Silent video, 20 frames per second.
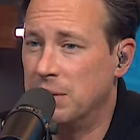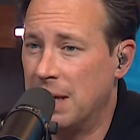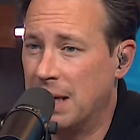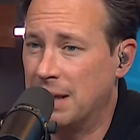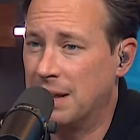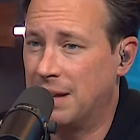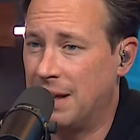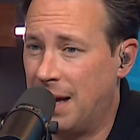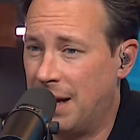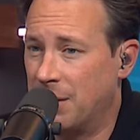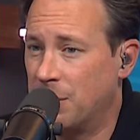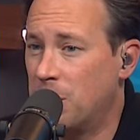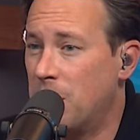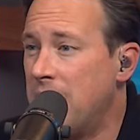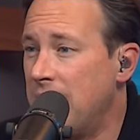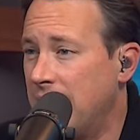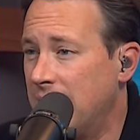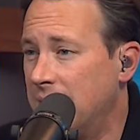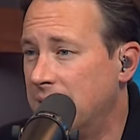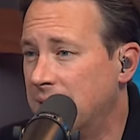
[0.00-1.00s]
that in a lot of
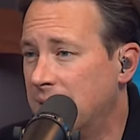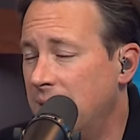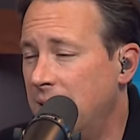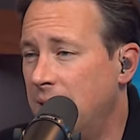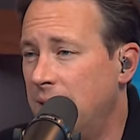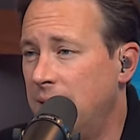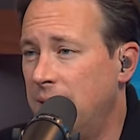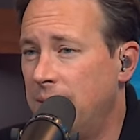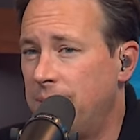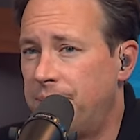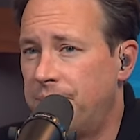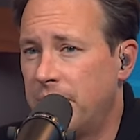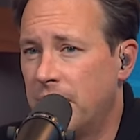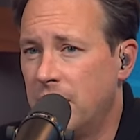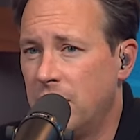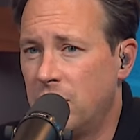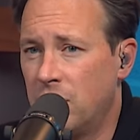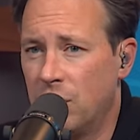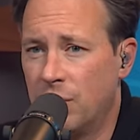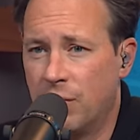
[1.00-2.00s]
ways. Right.
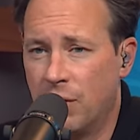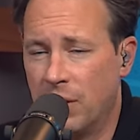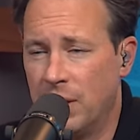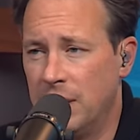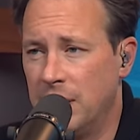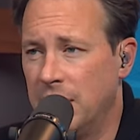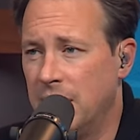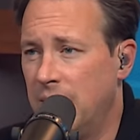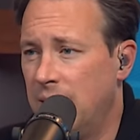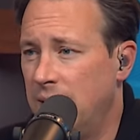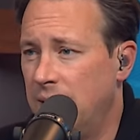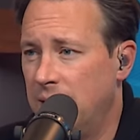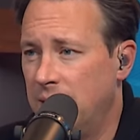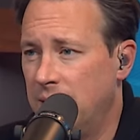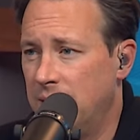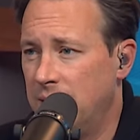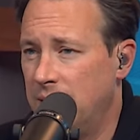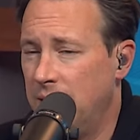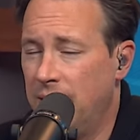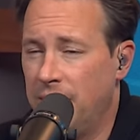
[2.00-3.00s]
So for yes.
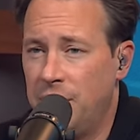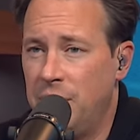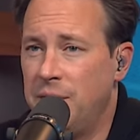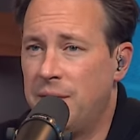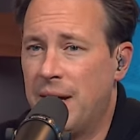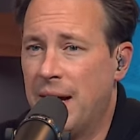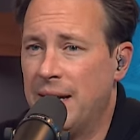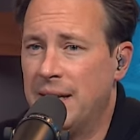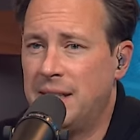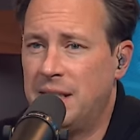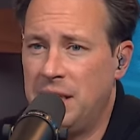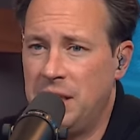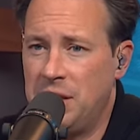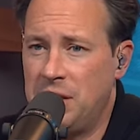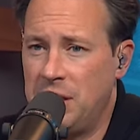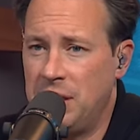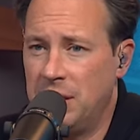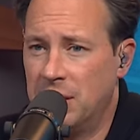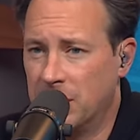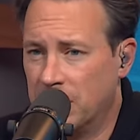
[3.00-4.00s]
Yeah, and you've got a
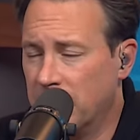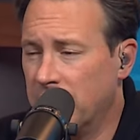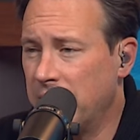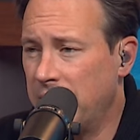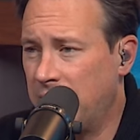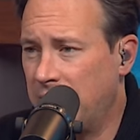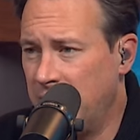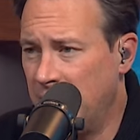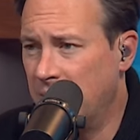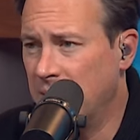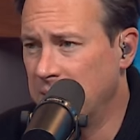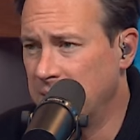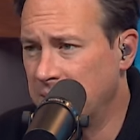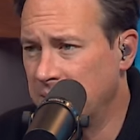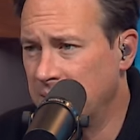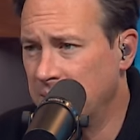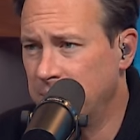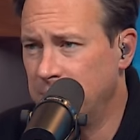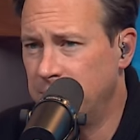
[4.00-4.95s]
teaching degree, yes?